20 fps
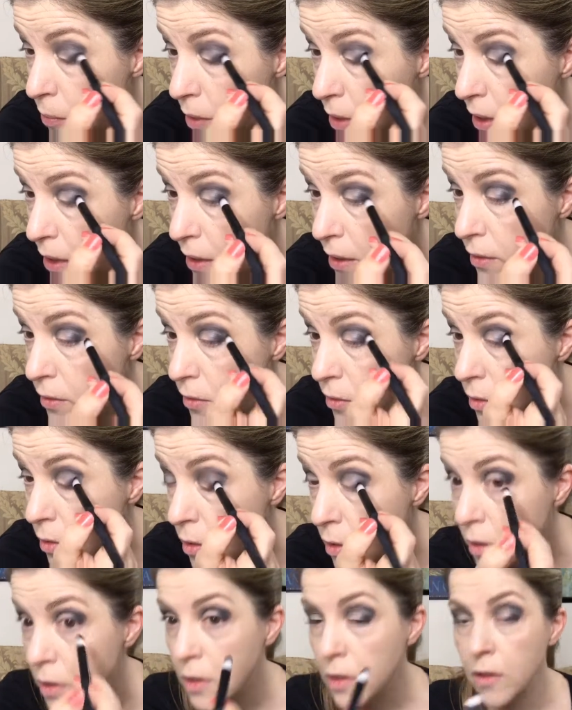kit
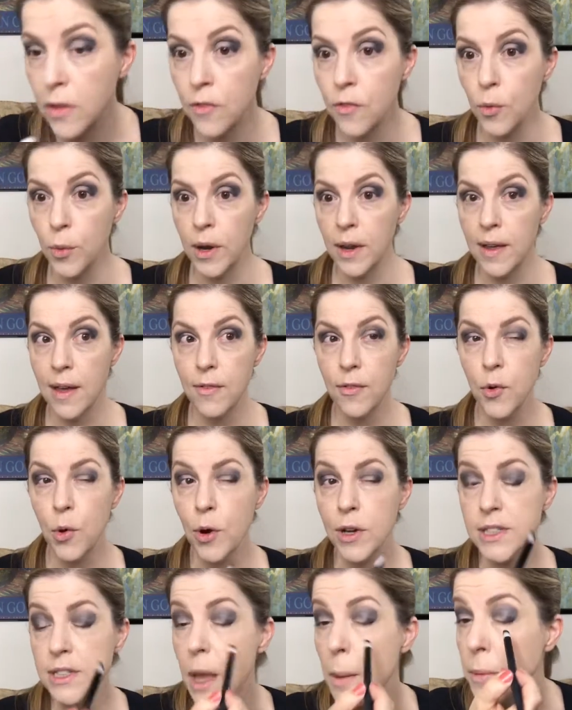when I have
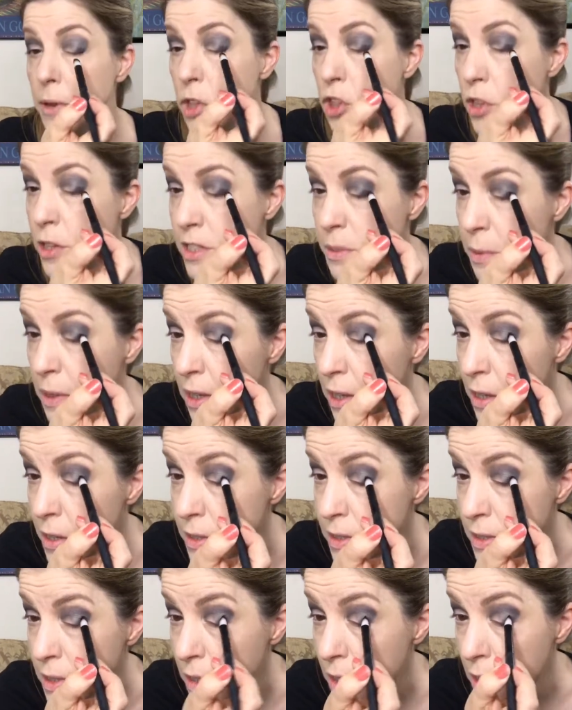course competitions,
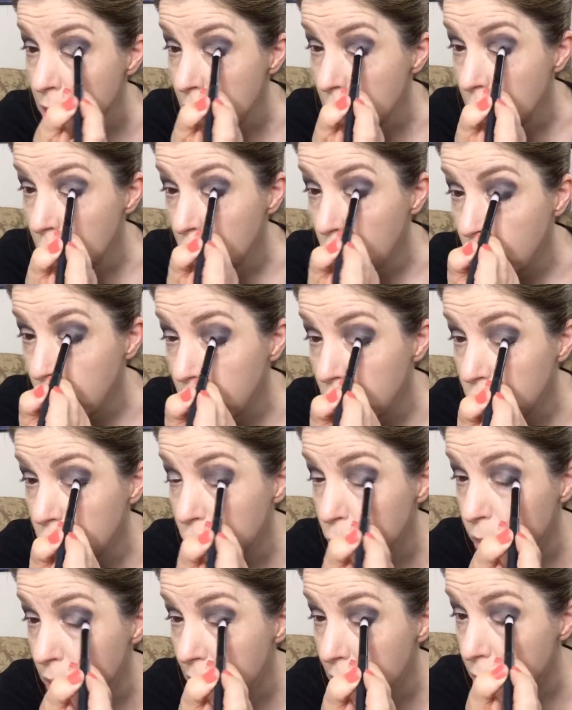because we
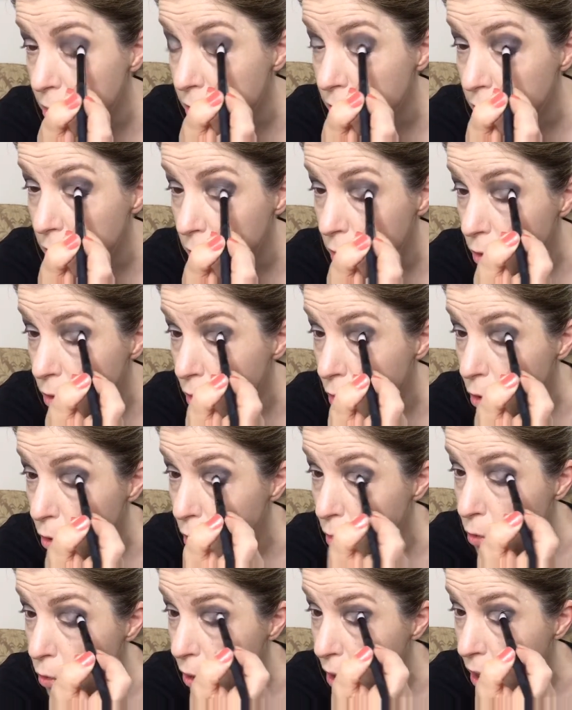do a lot of
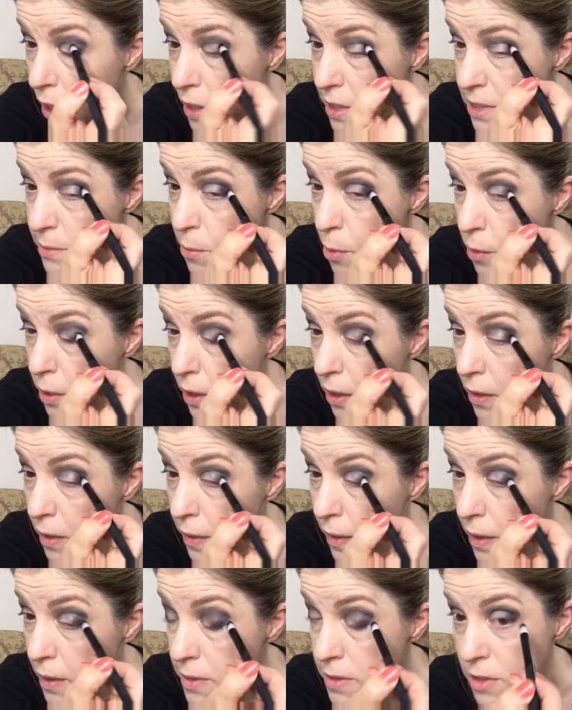gray, smoky
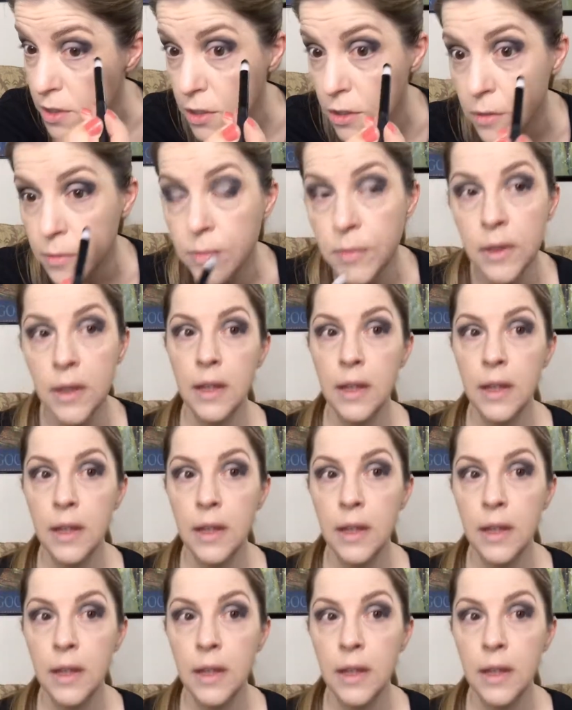things to